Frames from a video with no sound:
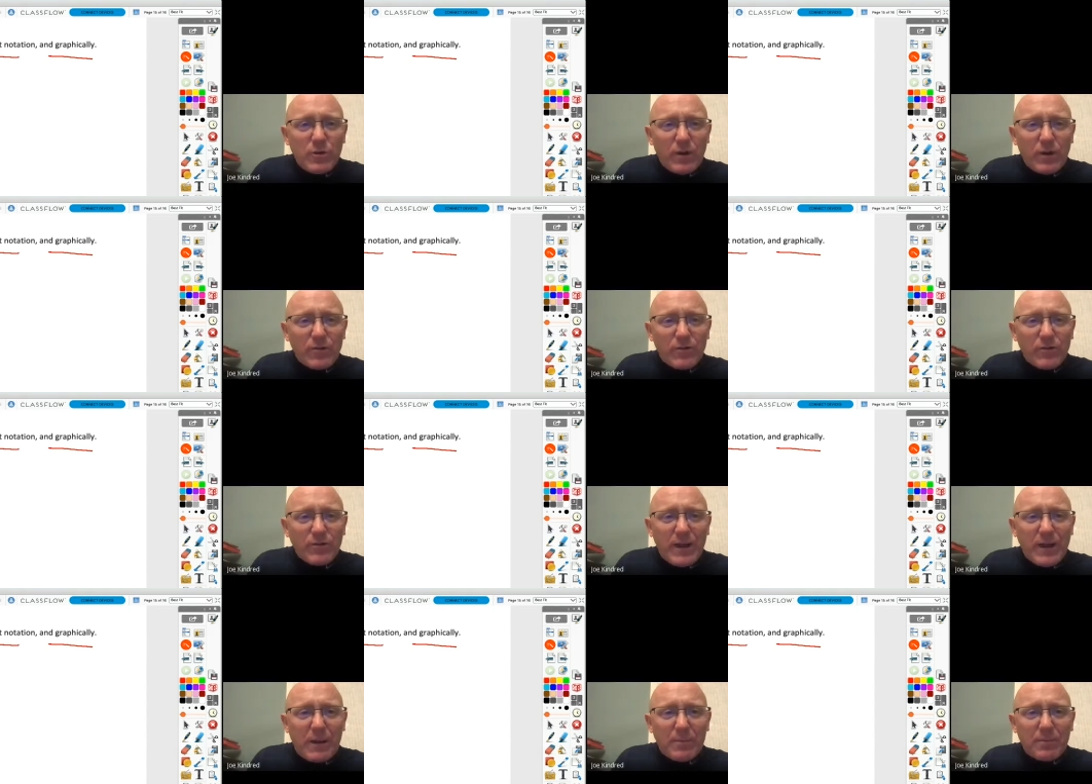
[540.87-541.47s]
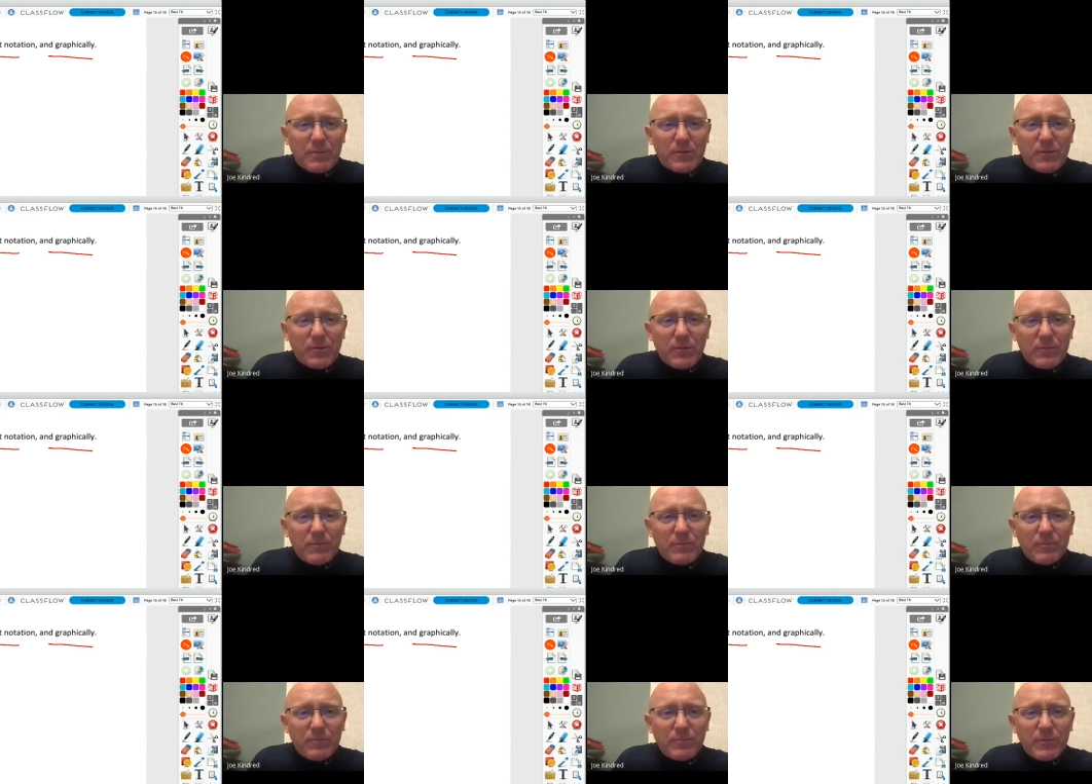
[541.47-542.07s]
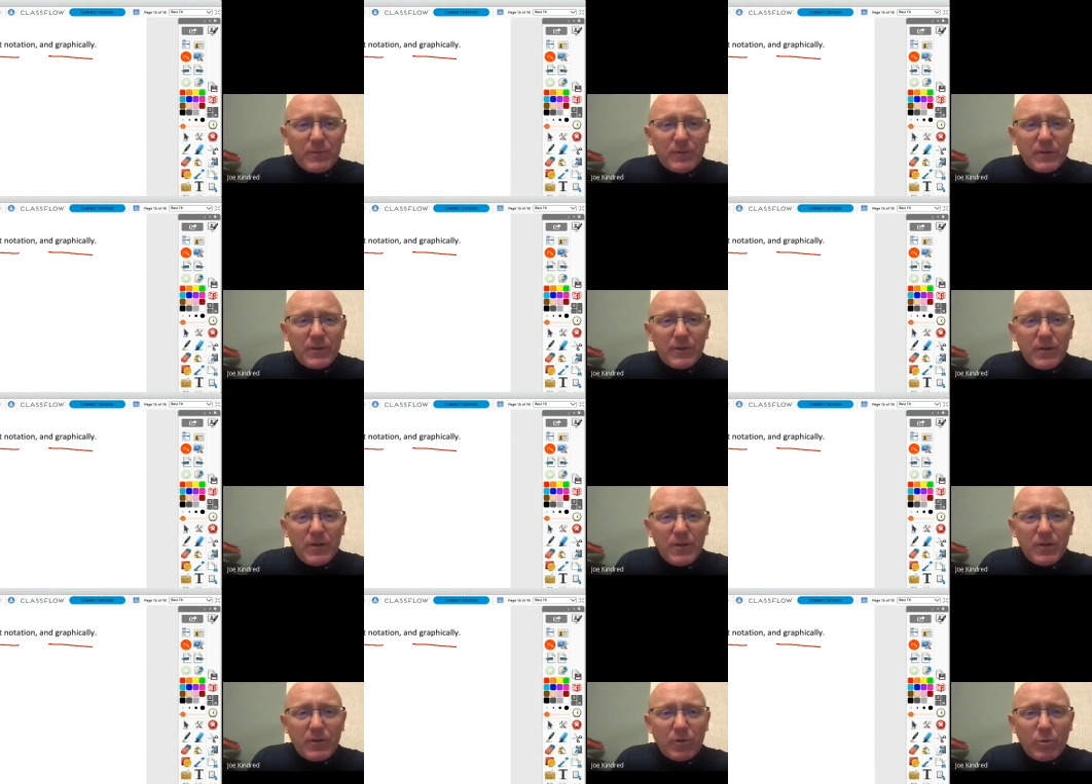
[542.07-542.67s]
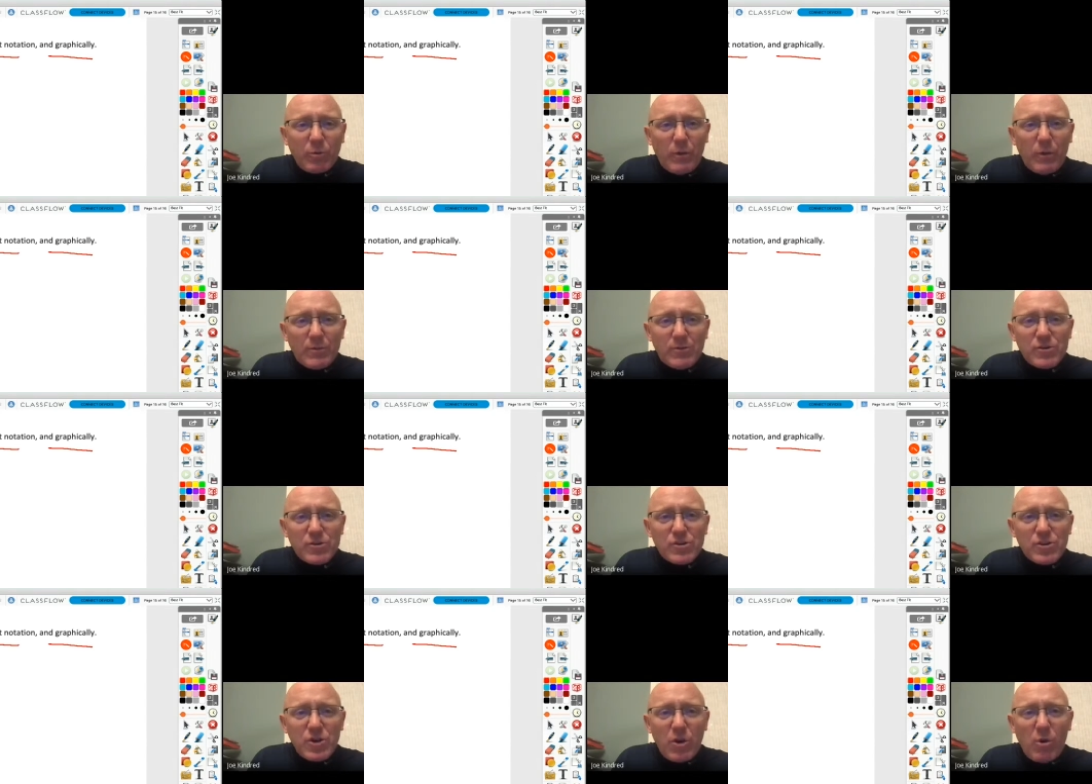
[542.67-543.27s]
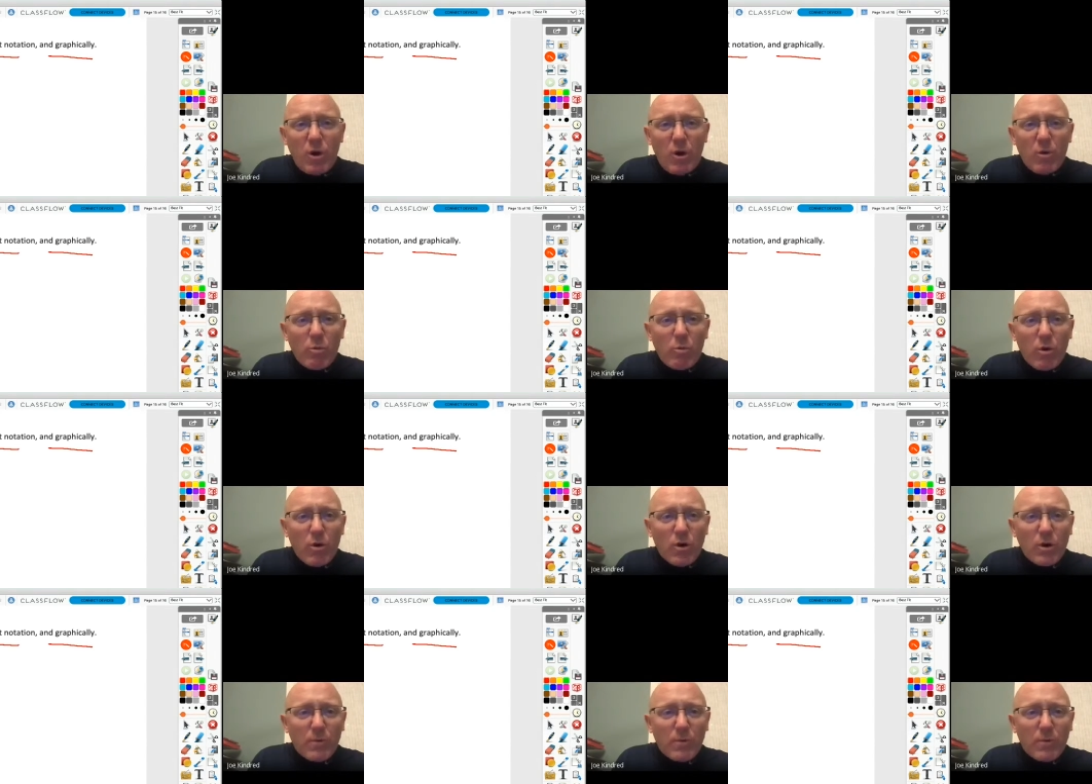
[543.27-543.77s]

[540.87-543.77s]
our steps. So we would show our work